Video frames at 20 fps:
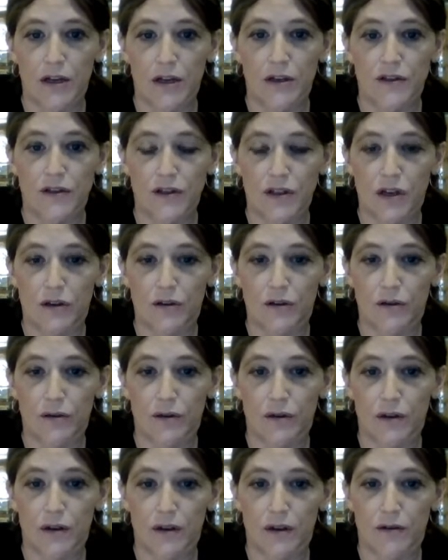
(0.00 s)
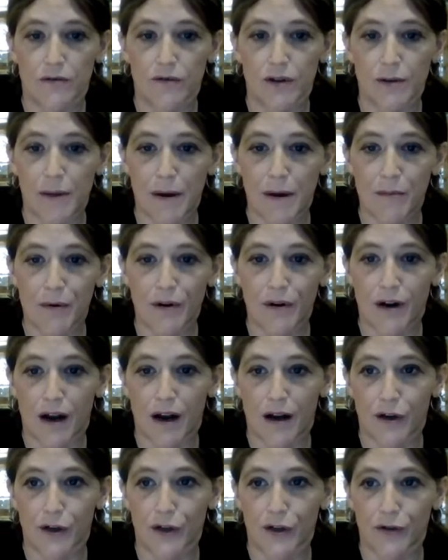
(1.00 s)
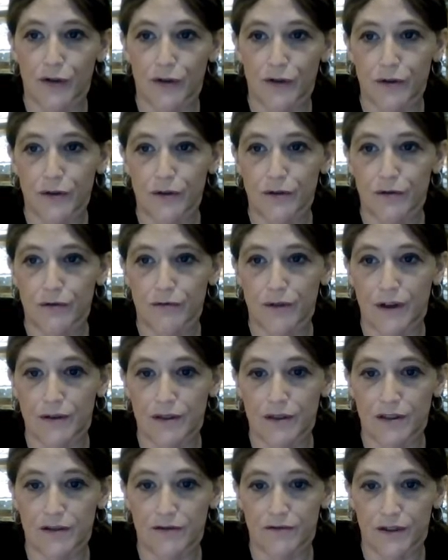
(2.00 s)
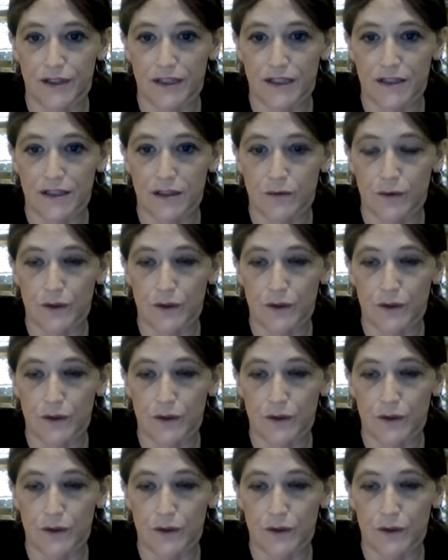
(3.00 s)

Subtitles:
So remember, our crude relative risk